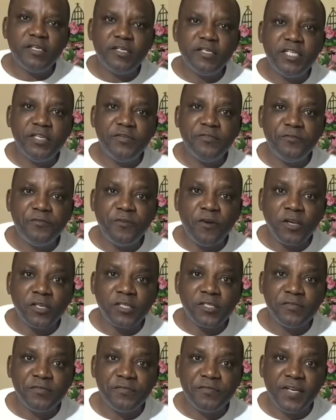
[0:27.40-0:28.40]
The
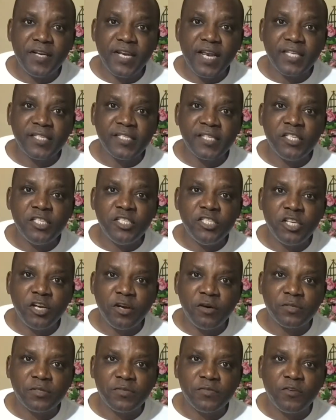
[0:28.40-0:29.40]
first freelancing
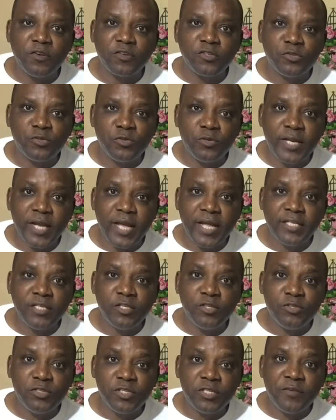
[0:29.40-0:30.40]
jobs for students
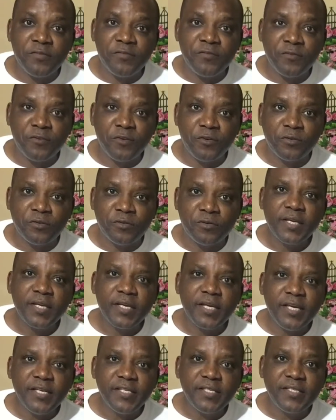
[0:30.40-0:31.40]
using phone
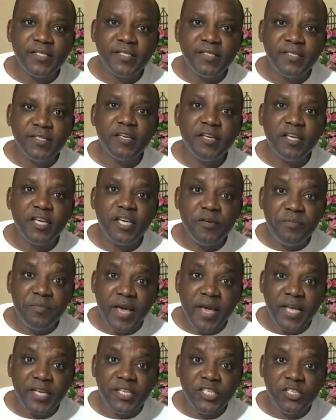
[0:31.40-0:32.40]
is
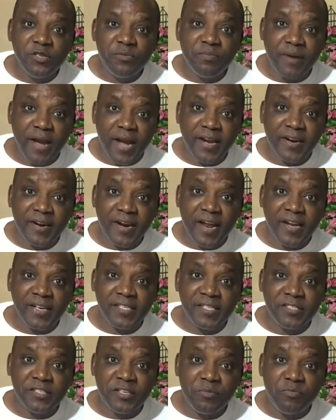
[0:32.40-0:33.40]
image
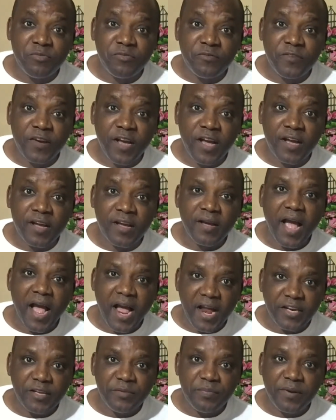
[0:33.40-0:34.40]
background remover
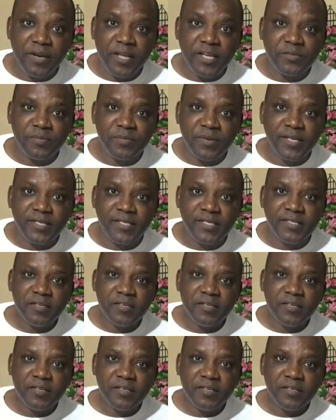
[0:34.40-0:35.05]
and replacement.